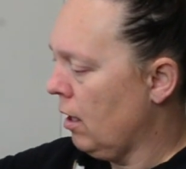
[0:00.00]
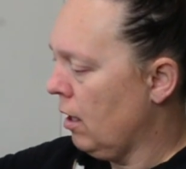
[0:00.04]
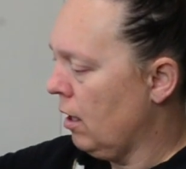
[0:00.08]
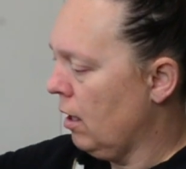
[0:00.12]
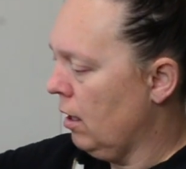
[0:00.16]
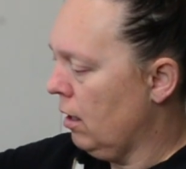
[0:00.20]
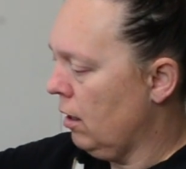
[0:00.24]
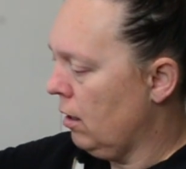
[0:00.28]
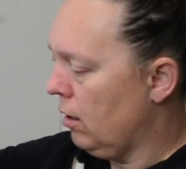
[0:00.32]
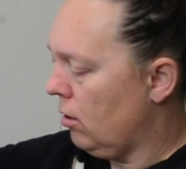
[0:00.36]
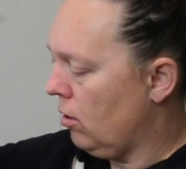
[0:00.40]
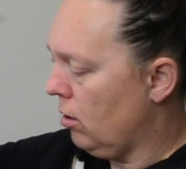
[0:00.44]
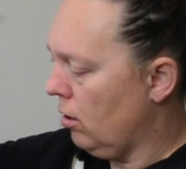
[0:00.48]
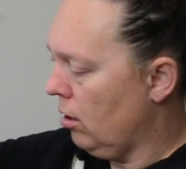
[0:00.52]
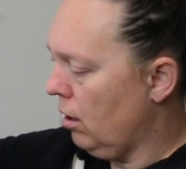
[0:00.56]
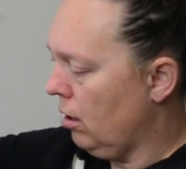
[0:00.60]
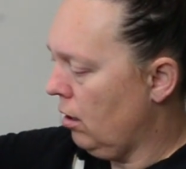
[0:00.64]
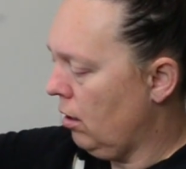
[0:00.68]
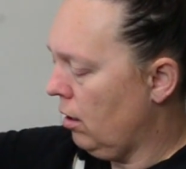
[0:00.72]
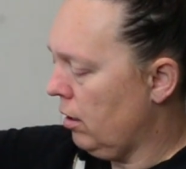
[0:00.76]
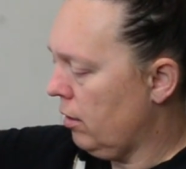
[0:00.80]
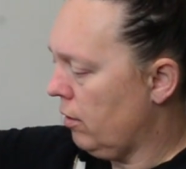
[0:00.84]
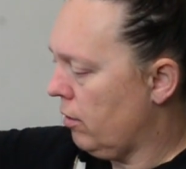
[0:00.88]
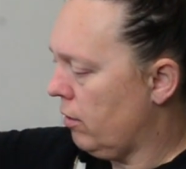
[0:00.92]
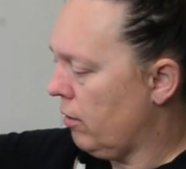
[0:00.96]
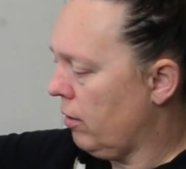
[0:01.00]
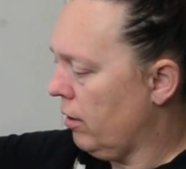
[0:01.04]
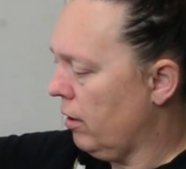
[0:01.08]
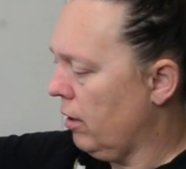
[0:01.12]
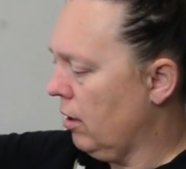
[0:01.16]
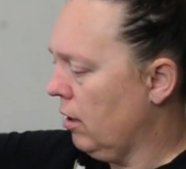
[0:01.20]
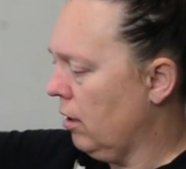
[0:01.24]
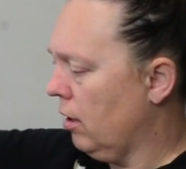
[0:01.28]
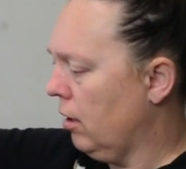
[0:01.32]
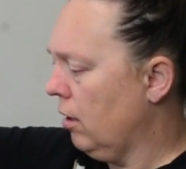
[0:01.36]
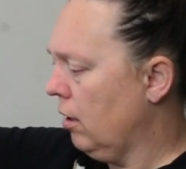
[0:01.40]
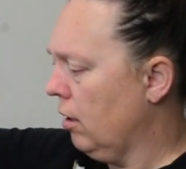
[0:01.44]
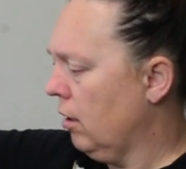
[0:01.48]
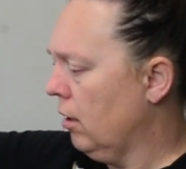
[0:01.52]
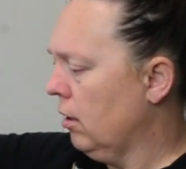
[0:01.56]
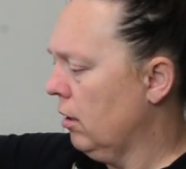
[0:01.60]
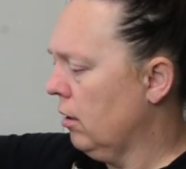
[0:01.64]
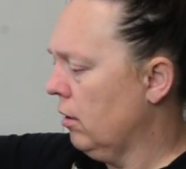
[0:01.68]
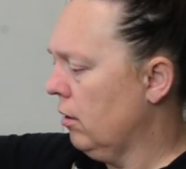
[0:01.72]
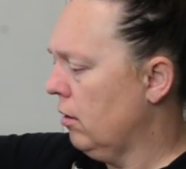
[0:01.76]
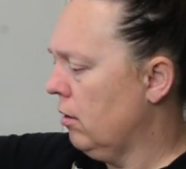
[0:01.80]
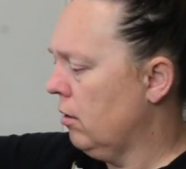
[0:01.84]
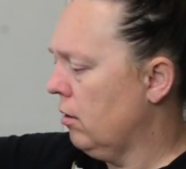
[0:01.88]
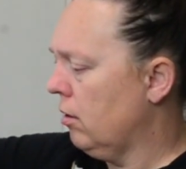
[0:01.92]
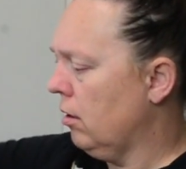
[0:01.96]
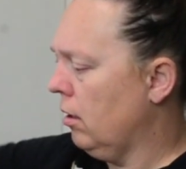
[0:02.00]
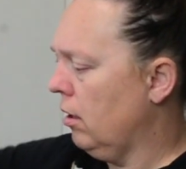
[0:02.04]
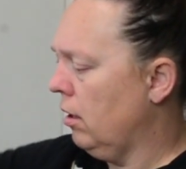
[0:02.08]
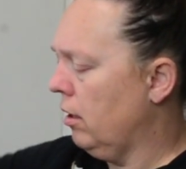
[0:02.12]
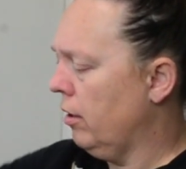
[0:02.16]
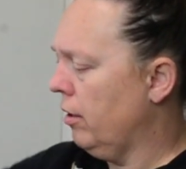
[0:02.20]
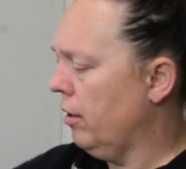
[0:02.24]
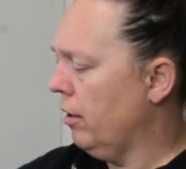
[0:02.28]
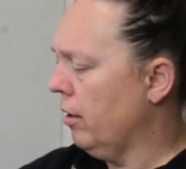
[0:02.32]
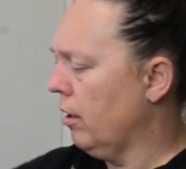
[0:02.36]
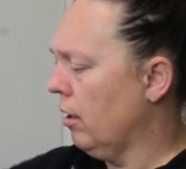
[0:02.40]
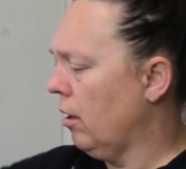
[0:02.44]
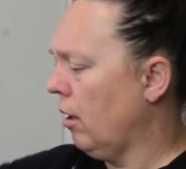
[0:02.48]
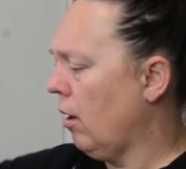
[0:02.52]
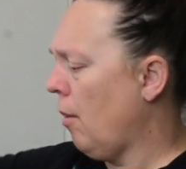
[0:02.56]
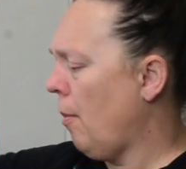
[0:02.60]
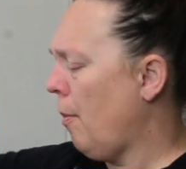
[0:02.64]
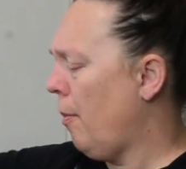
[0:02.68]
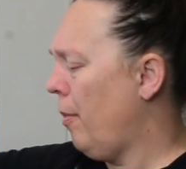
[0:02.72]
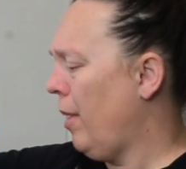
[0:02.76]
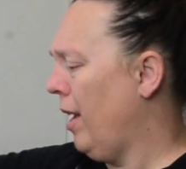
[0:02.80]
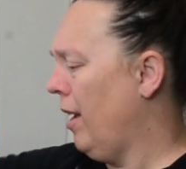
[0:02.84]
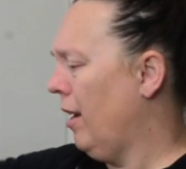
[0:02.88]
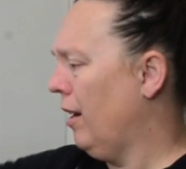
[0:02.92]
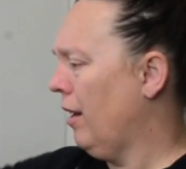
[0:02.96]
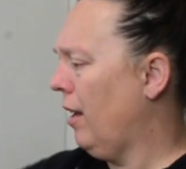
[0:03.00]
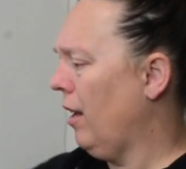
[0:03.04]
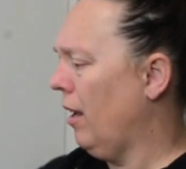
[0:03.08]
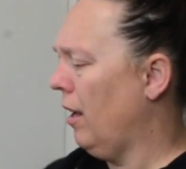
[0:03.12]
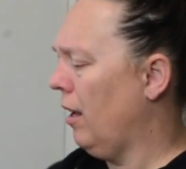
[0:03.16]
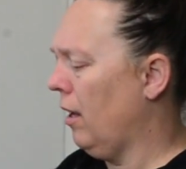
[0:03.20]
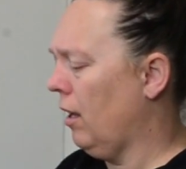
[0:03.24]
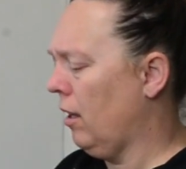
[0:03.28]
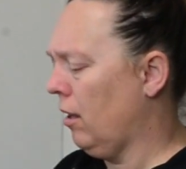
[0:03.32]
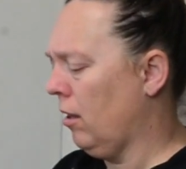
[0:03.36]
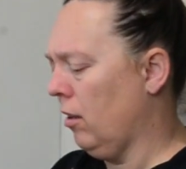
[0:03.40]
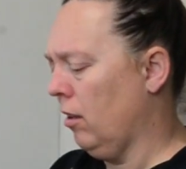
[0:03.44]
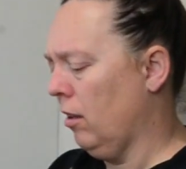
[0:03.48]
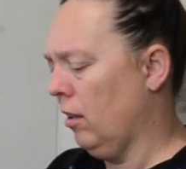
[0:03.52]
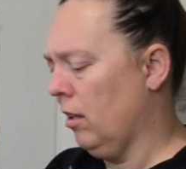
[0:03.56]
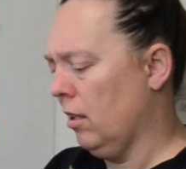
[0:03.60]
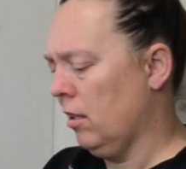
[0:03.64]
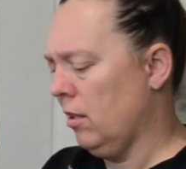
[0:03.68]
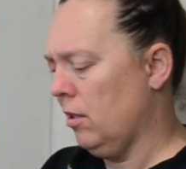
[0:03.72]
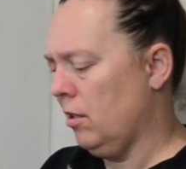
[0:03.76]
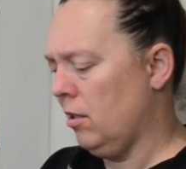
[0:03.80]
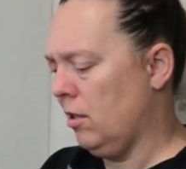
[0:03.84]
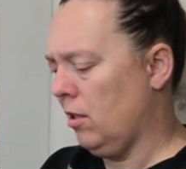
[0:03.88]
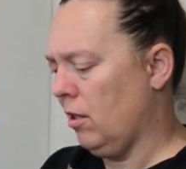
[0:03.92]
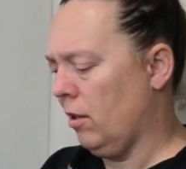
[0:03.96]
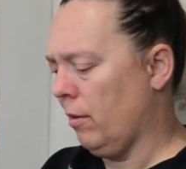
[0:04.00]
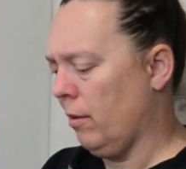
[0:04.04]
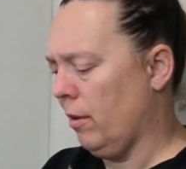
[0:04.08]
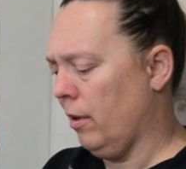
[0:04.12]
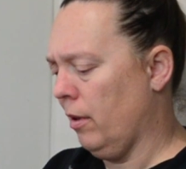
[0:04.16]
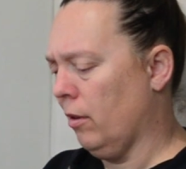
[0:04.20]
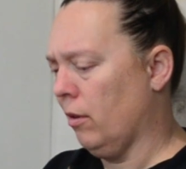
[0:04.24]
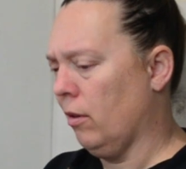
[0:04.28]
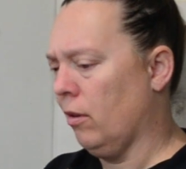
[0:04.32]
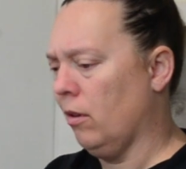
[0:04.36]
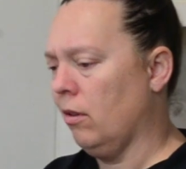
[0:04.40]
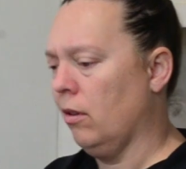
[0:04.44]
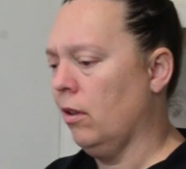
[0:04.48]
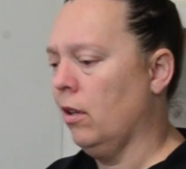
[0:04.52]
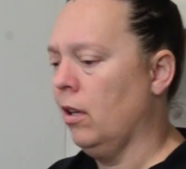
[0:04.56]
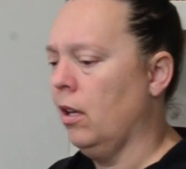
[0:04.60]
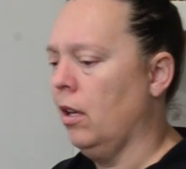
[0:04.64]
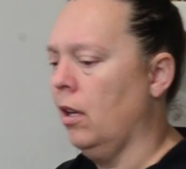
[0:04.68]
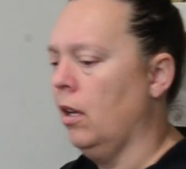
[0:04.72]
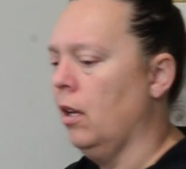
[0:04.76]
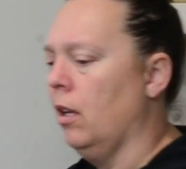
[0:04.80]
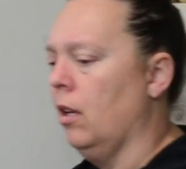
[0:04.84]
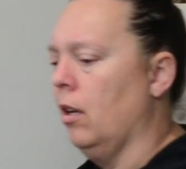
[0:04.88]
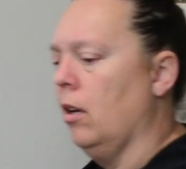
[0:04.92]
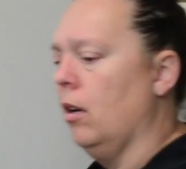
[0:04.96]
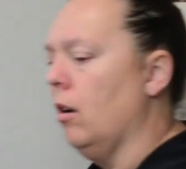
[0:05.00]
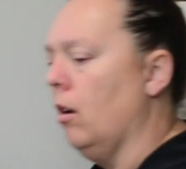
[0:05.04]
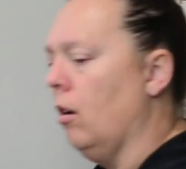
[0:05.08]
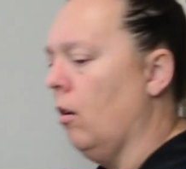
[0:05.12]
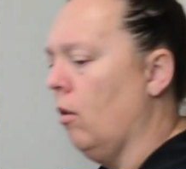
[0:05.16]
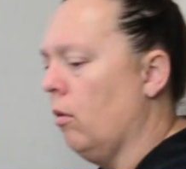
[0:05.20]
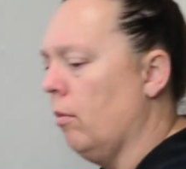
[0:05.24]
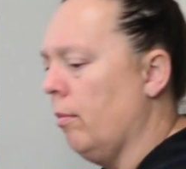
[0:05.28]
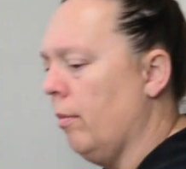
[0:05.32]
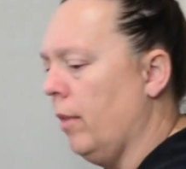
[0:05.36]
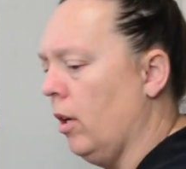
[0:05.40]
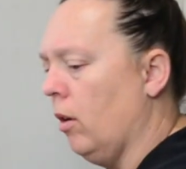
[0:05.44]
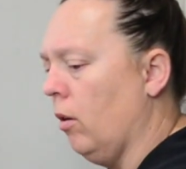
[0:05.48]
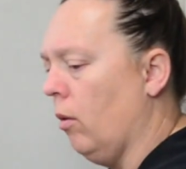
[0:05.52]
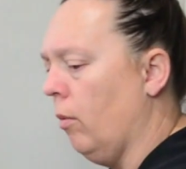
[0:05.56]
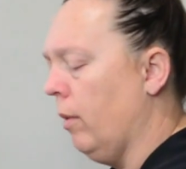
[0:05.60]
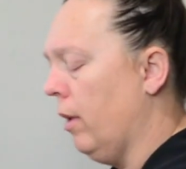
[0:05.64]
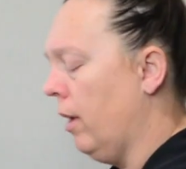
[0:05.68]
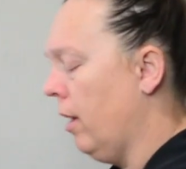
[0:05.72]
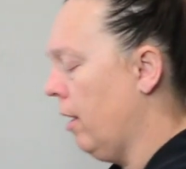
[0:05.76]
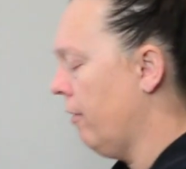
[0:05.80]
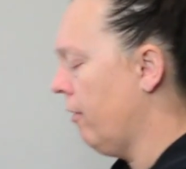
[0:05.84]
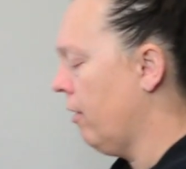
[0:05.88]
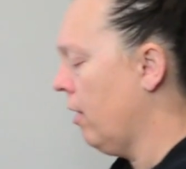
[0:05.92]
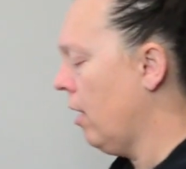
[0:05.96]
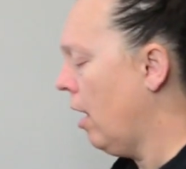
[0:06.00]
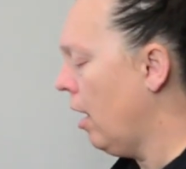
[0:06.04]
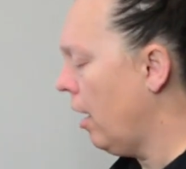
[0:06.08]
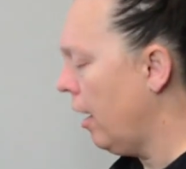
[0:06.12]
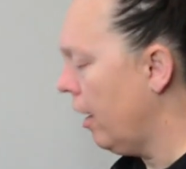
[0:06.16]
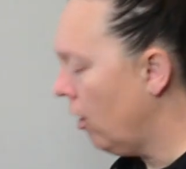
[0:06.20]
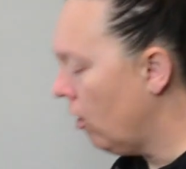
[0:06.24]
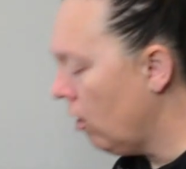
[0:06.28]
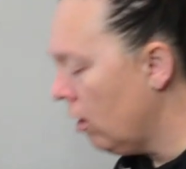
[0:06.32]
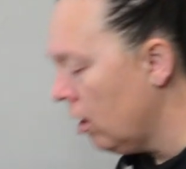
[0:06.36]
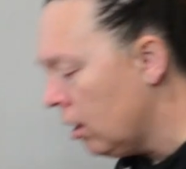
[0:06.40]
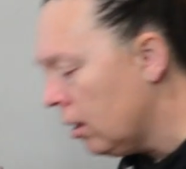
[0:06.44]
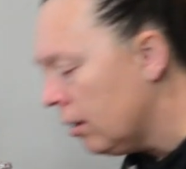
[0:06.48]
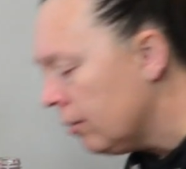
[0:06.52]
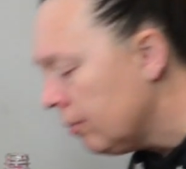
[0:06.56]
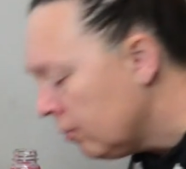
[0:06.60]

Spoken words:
Let's see. It's in your pancake, cereal, oatmeal, whatever aisle.